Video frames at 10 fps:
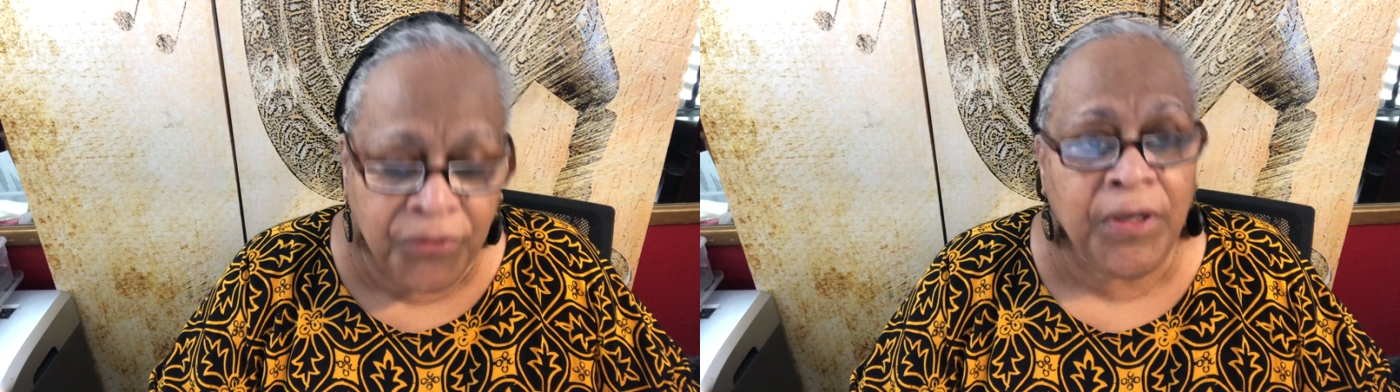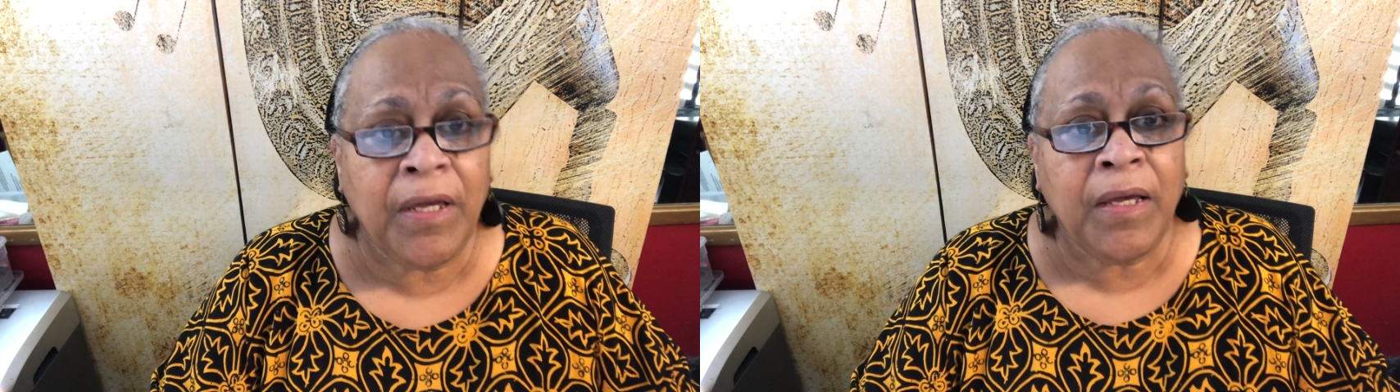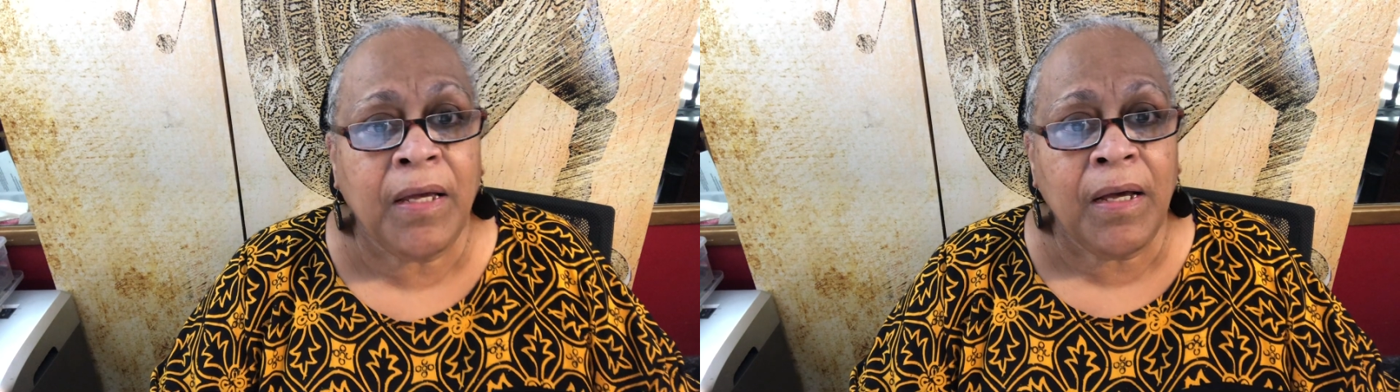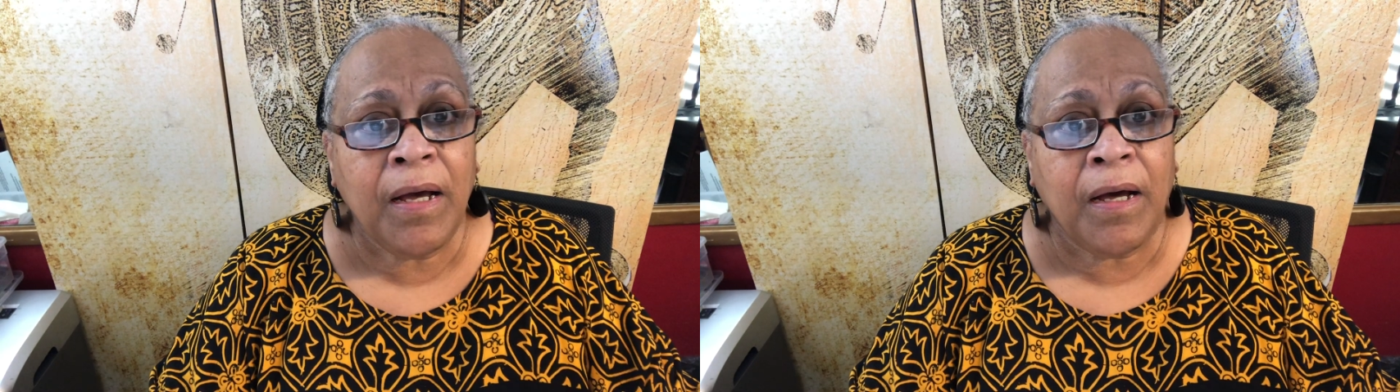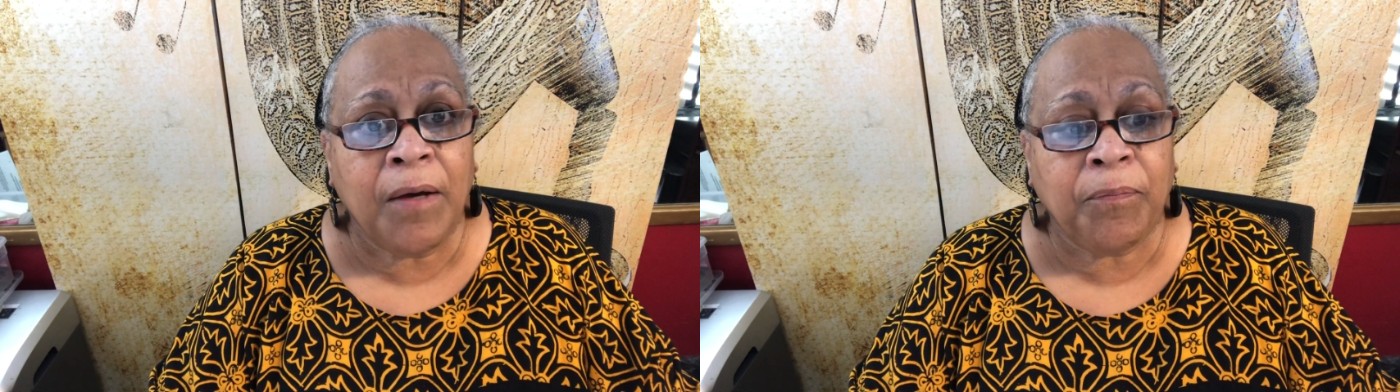thing,
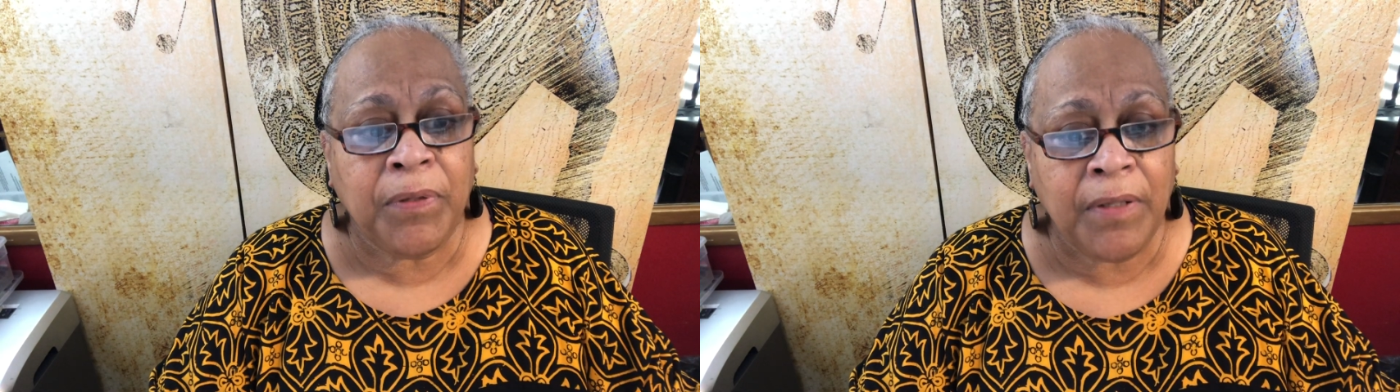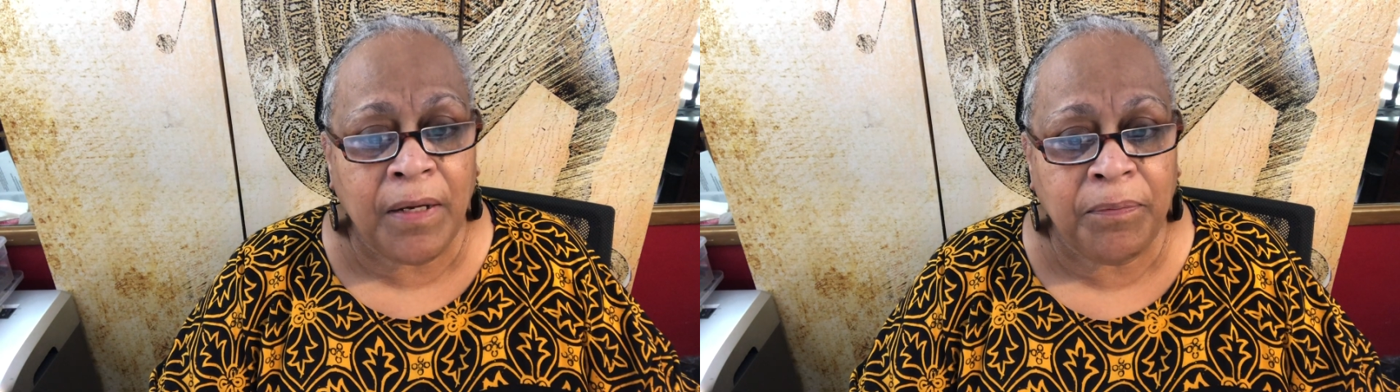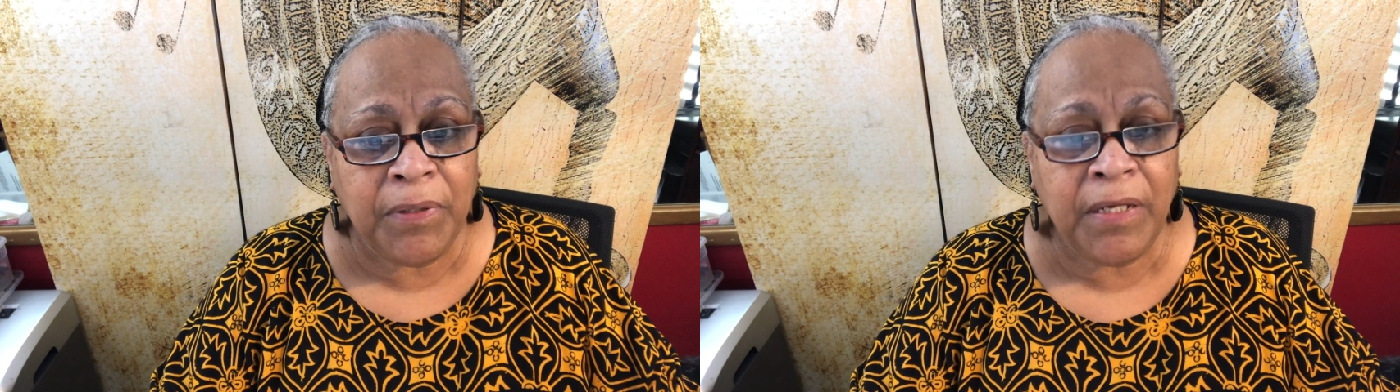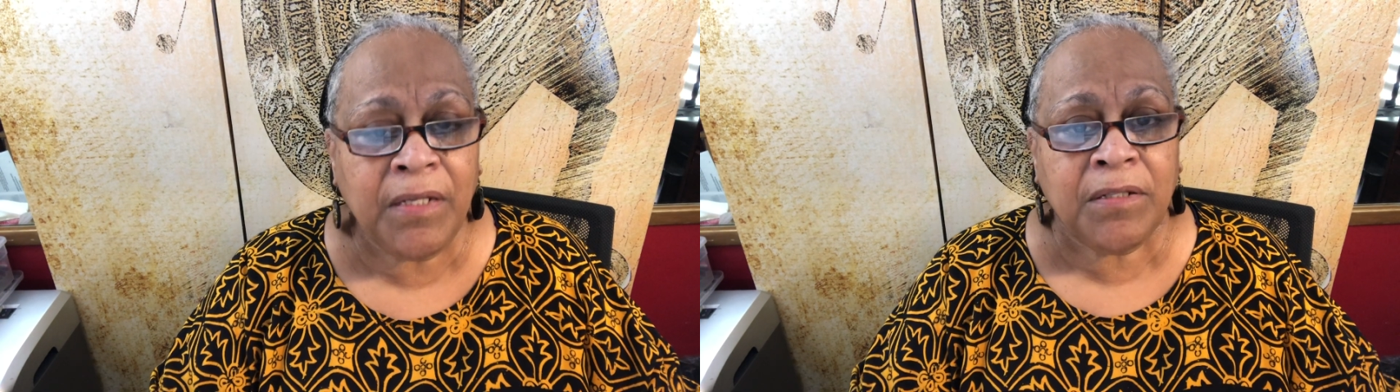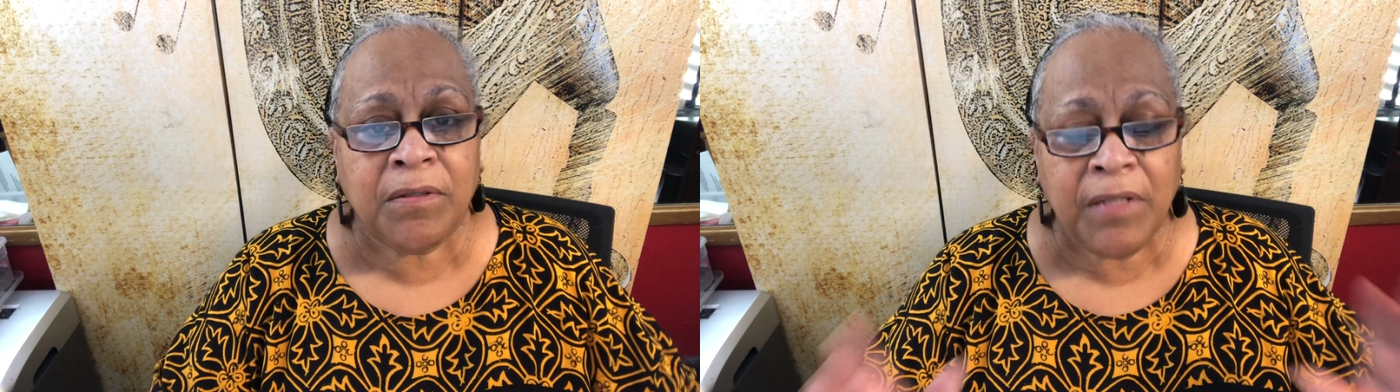
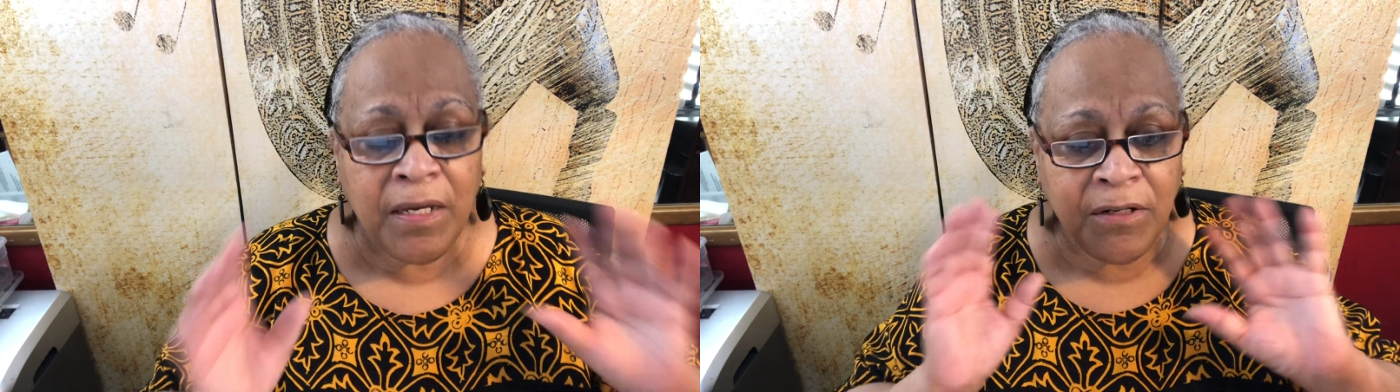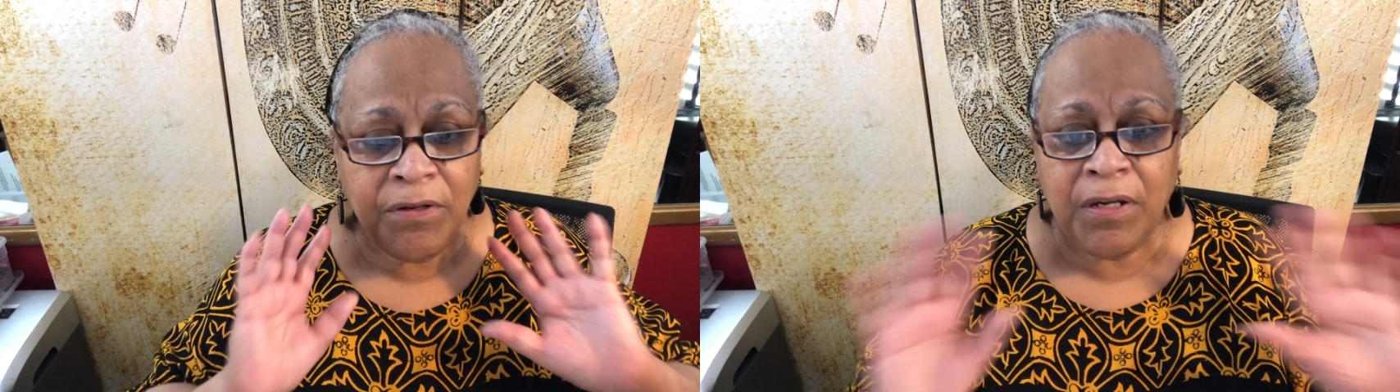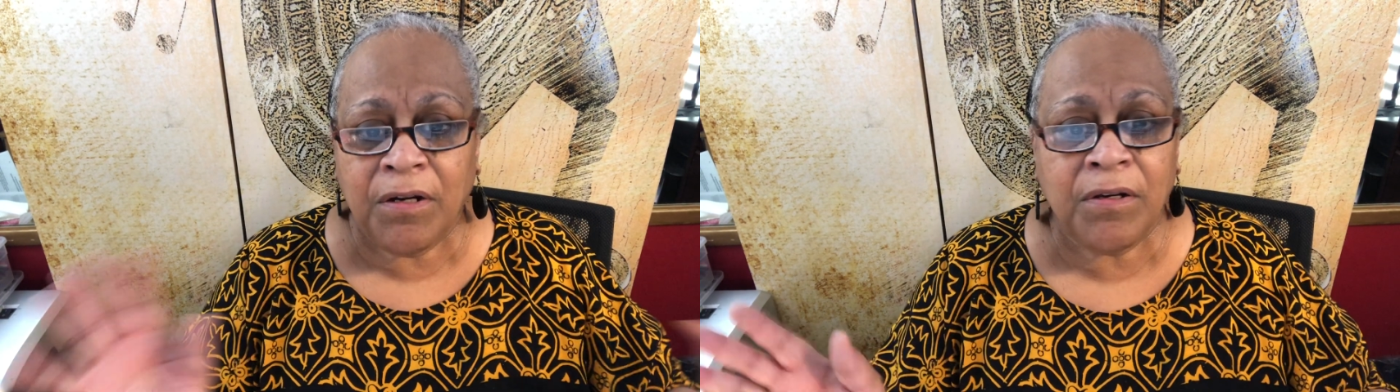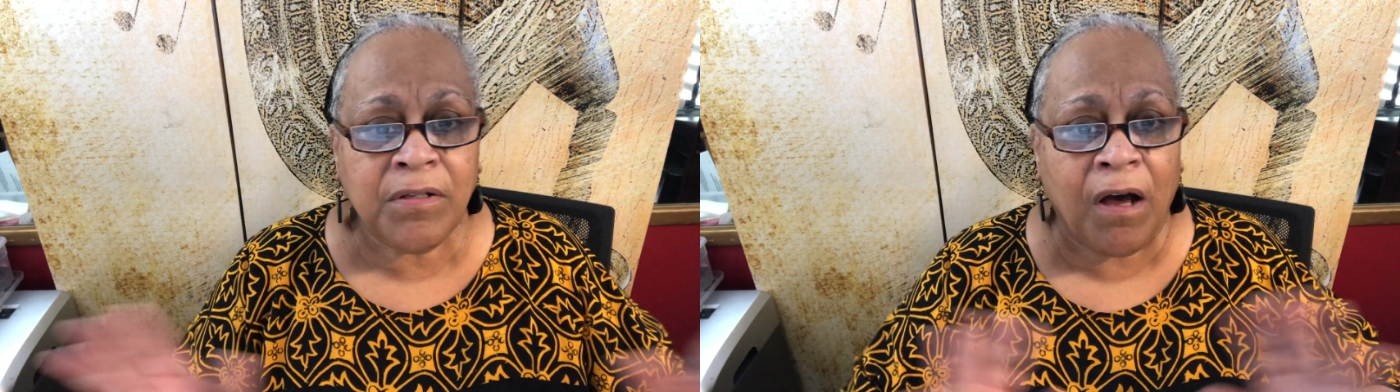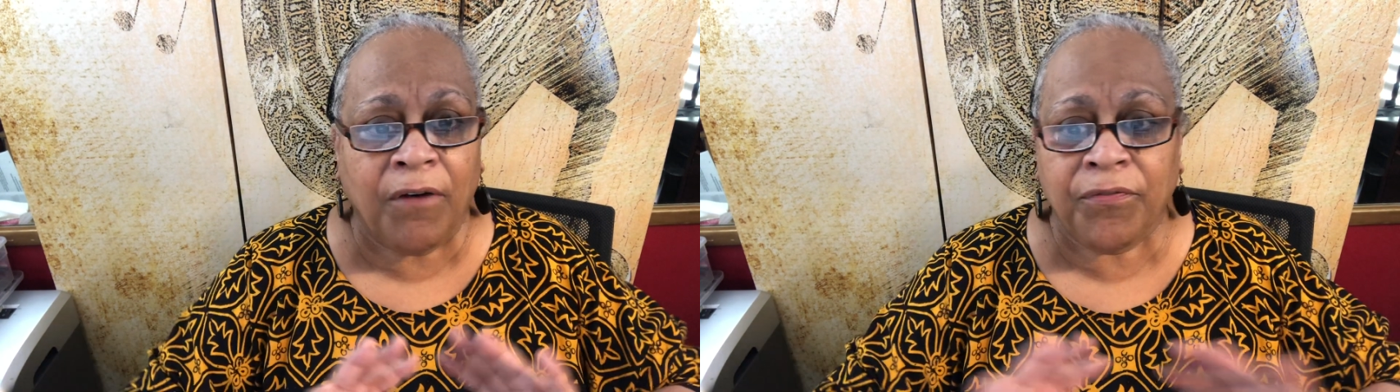please take your ears
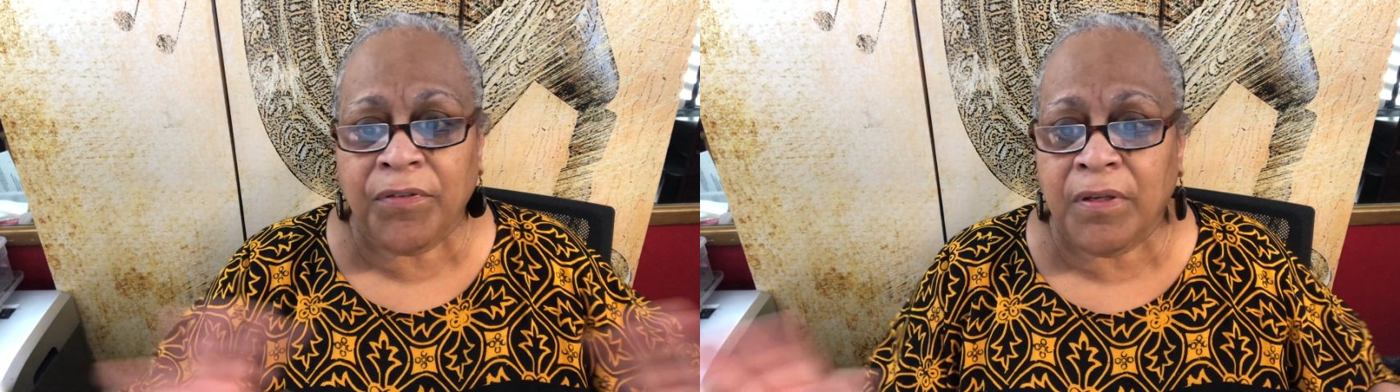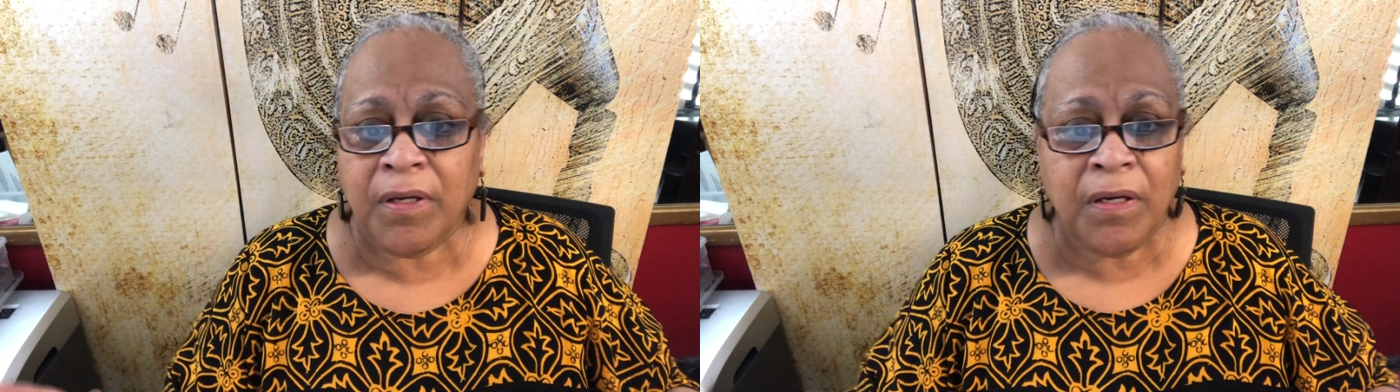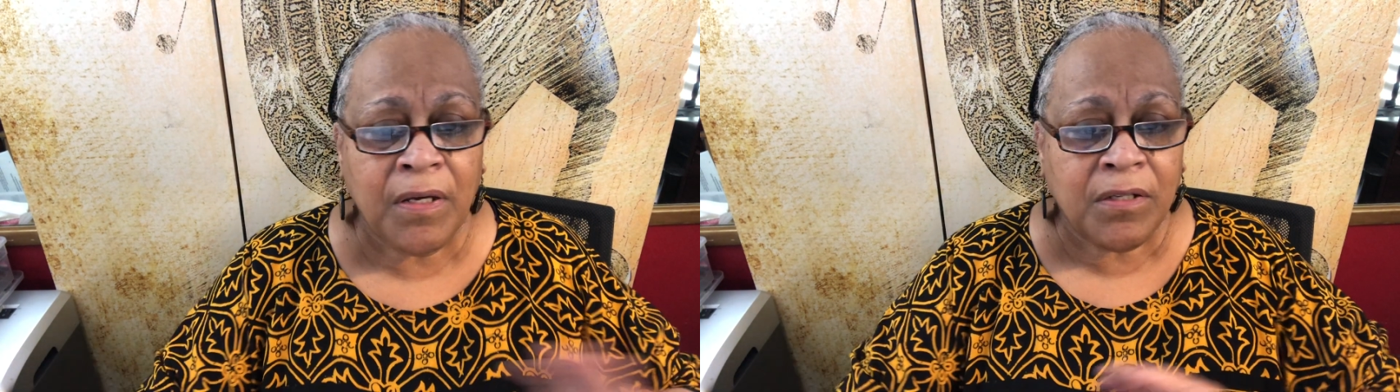off the